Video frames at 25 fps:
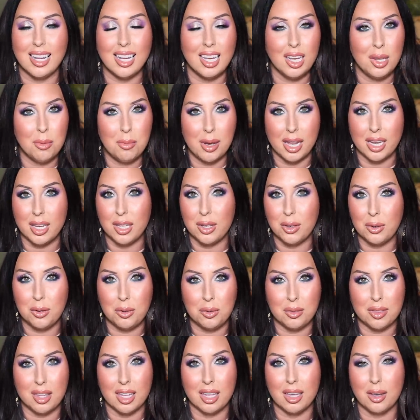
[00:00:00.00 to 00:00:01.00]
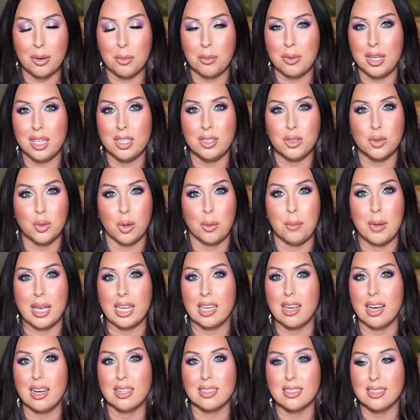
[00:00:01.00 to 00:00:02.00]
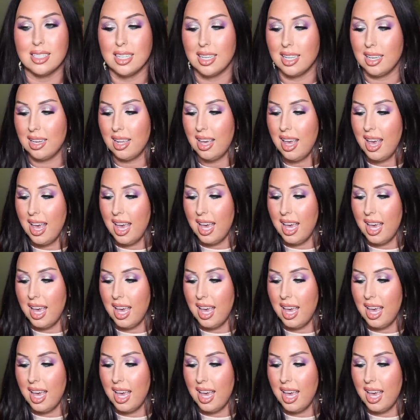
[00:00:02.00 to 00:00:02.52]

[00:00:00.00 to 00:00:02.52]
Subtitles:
anybody who you think would enjoy my content.